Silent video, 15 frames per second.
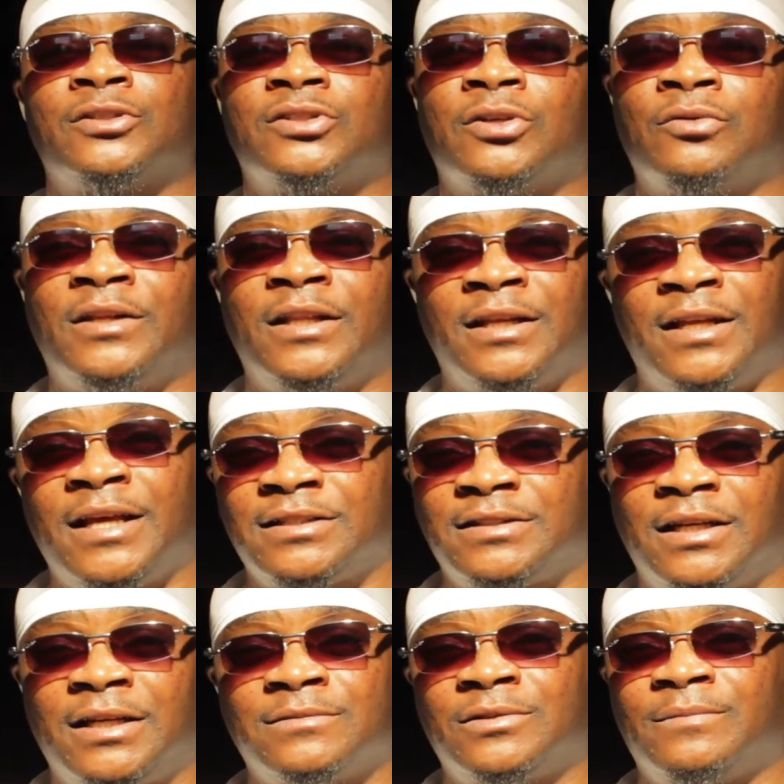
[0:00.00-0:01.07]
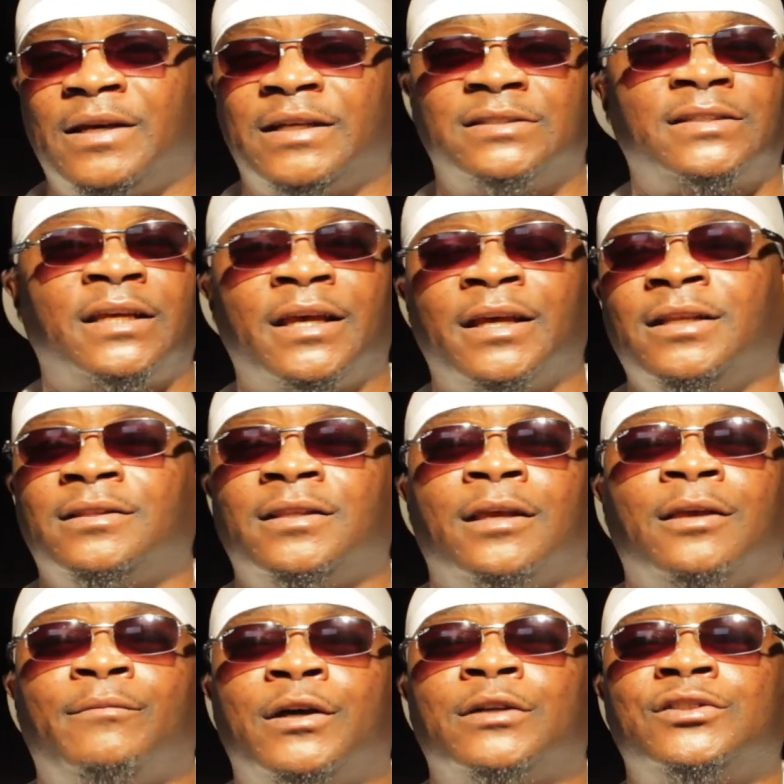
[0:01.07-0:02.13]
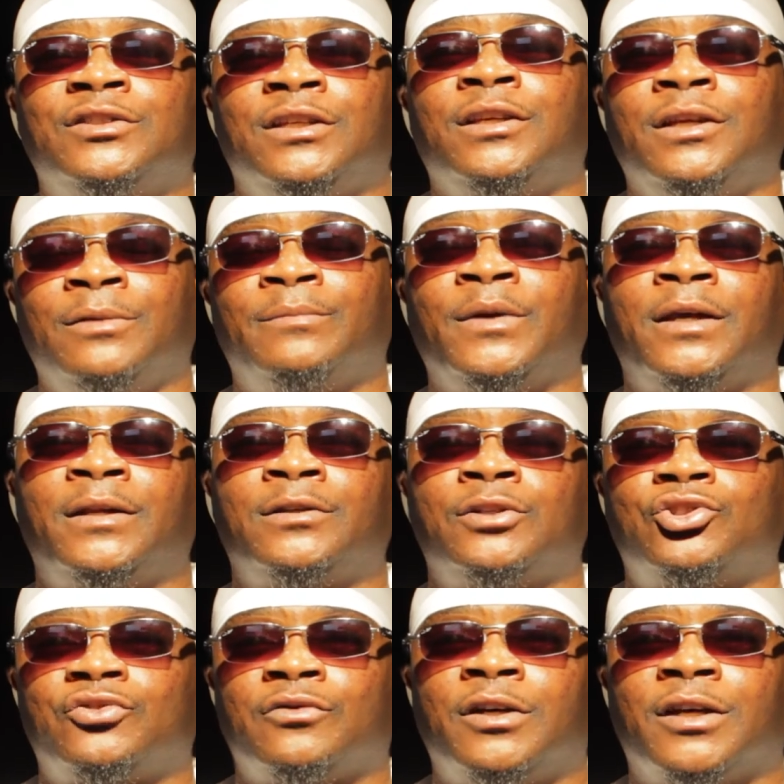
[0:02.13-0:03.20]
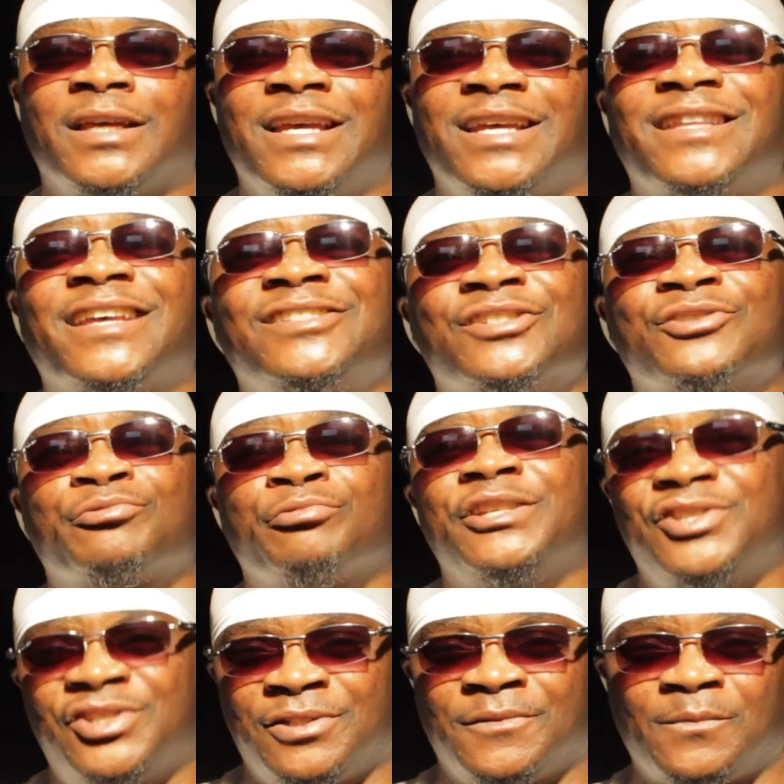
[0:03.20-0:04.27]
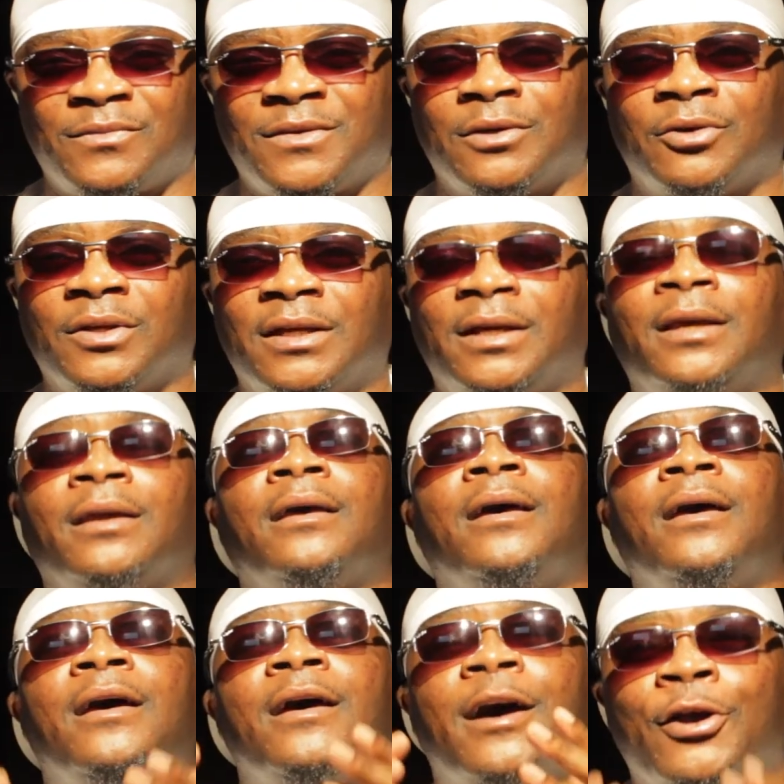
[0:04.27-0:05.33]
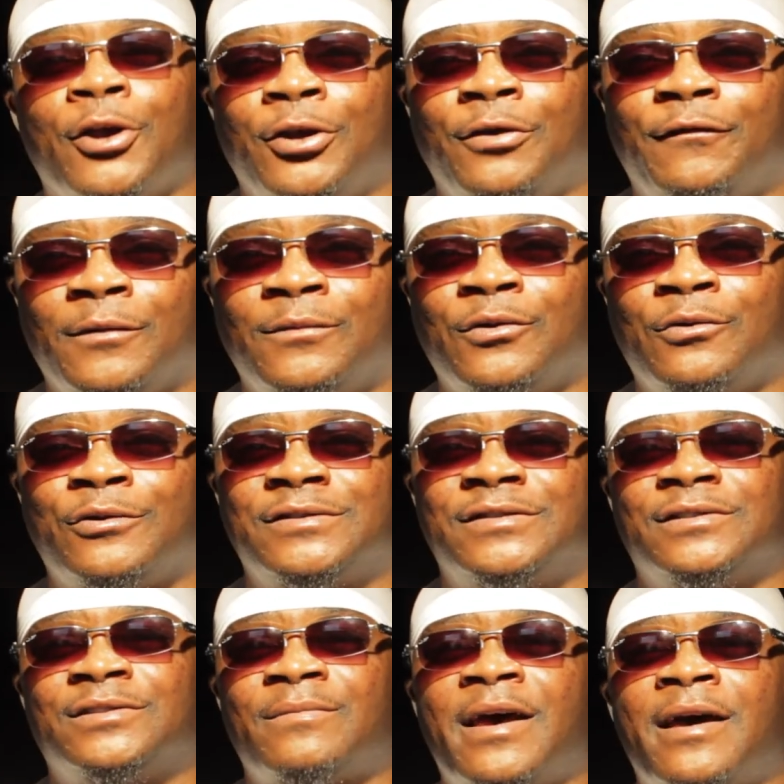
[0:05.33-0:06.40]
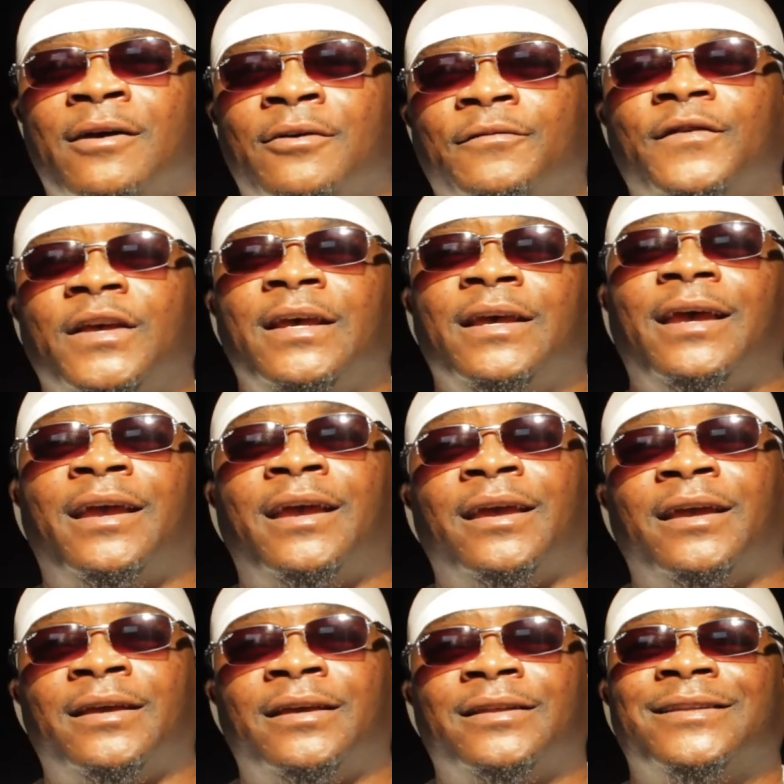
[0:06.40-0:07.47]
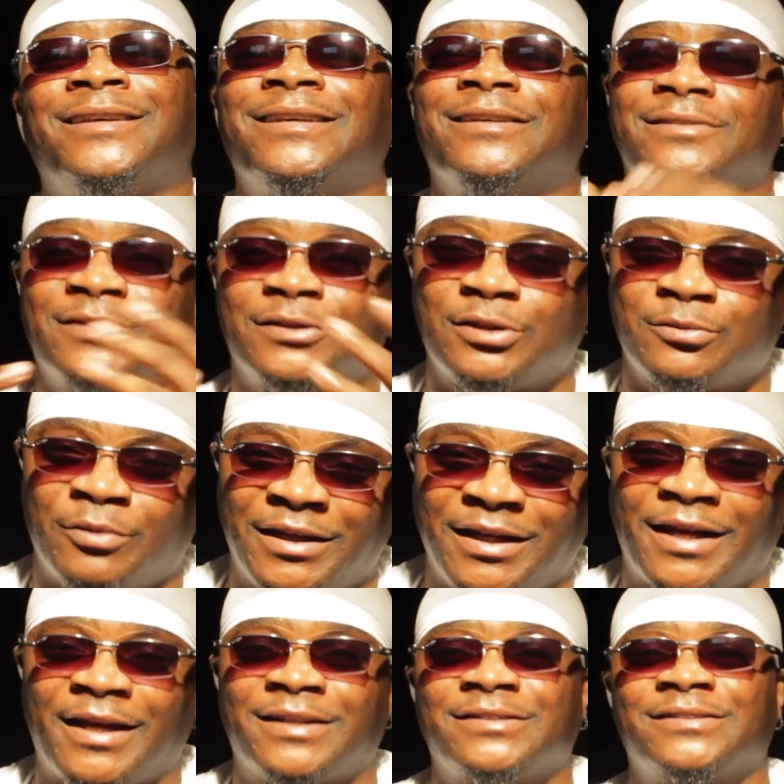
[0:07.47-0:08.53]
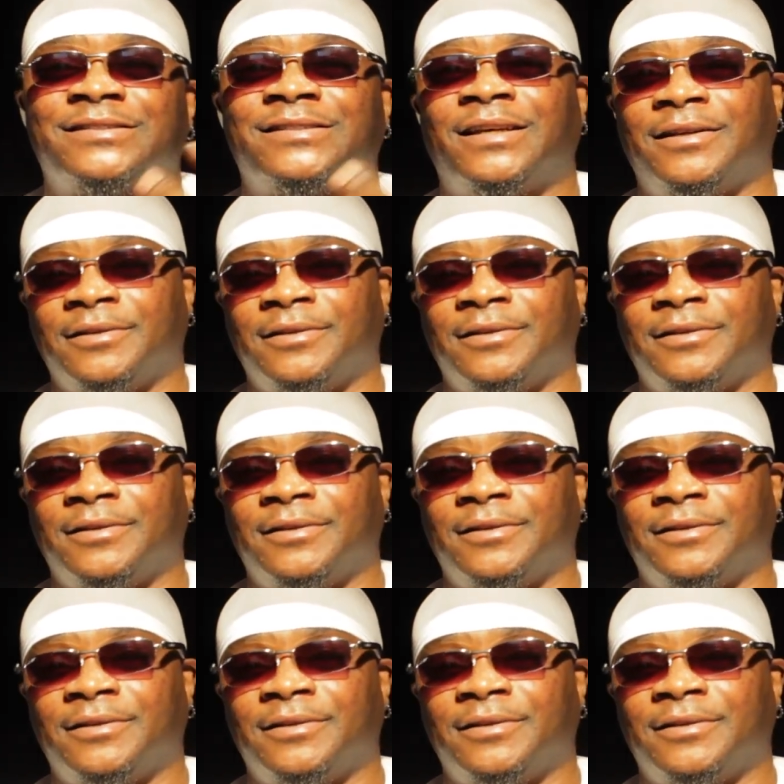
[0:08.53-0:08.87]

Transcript: So the next time somebody say anything about GE being in the trunk, they just reaching. Okay? I heard it from the horse's mouth, and this is what he had to say.